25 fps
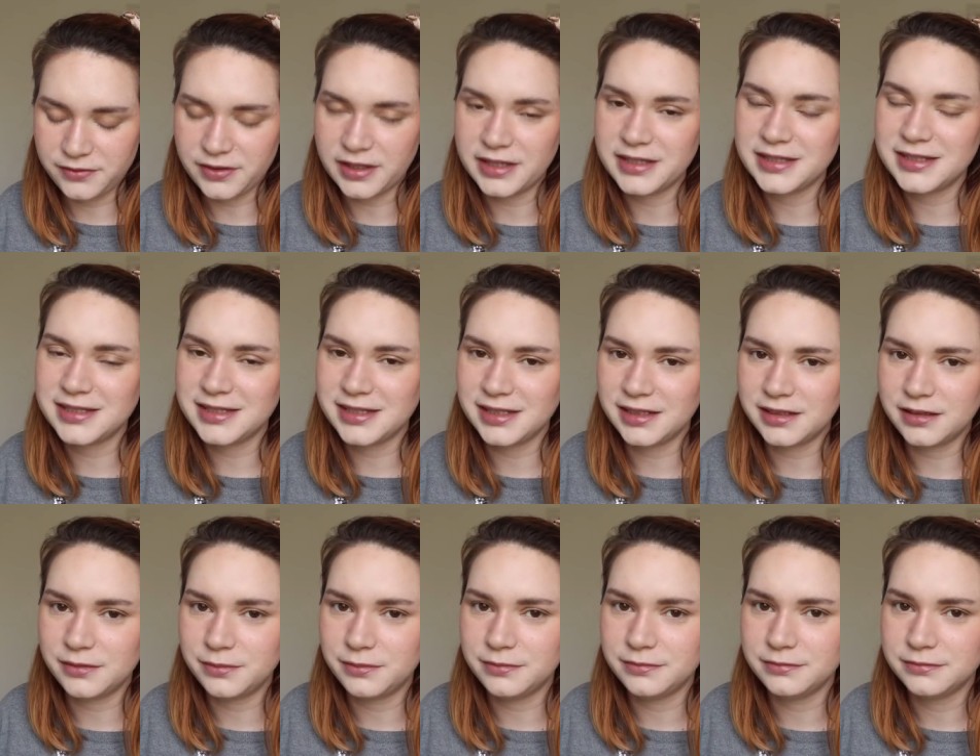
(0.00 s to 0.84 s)

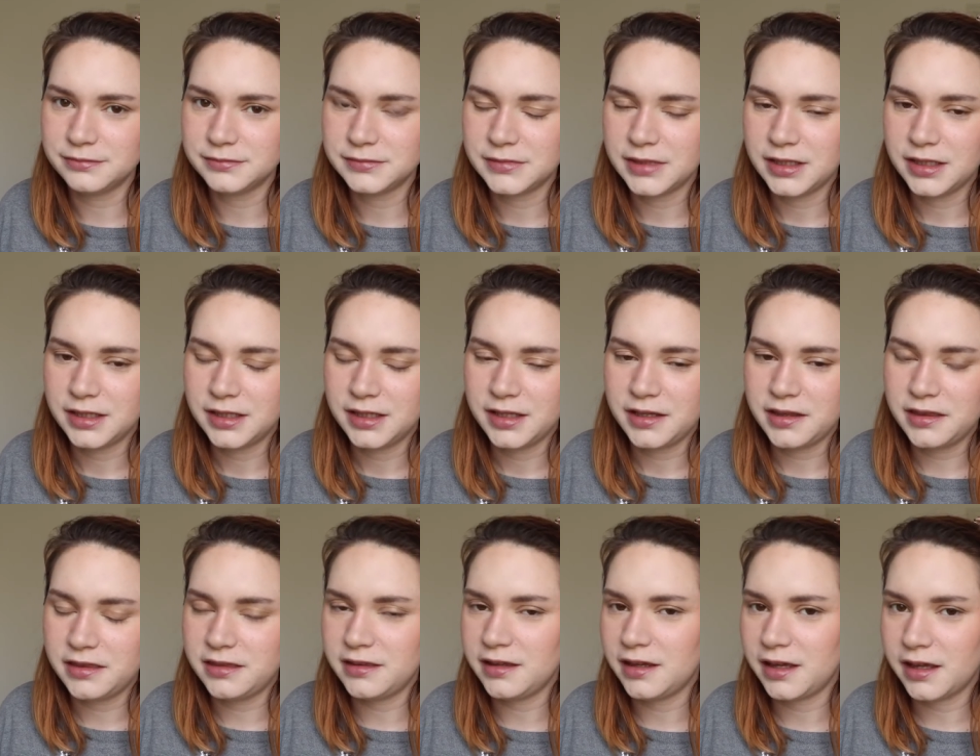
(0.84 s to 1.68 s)
still
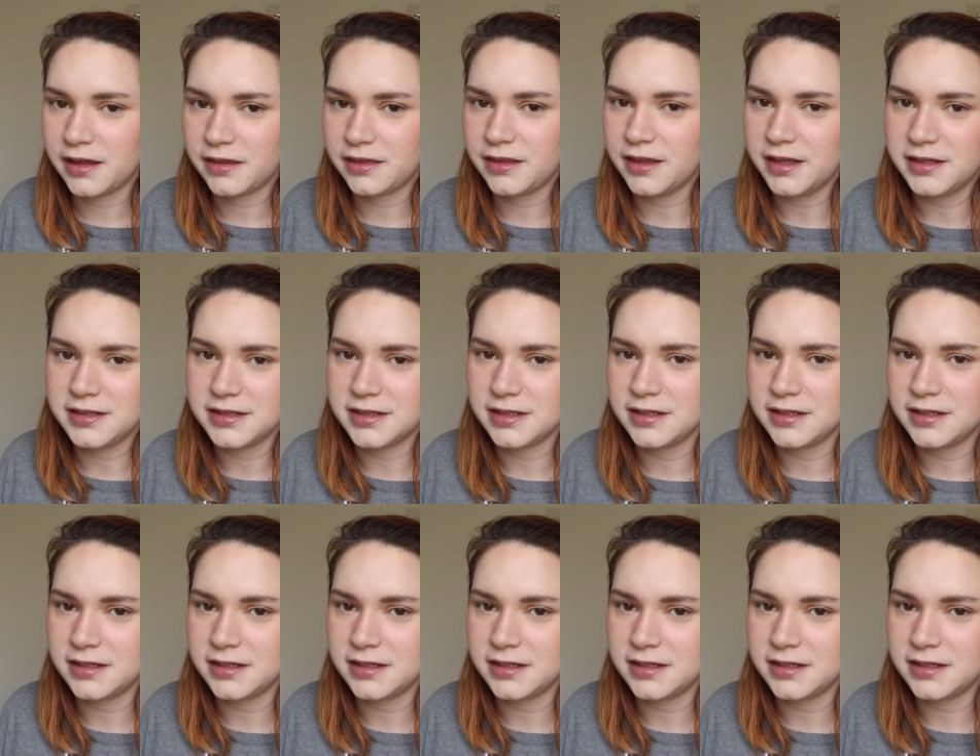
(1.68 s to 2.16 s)
think that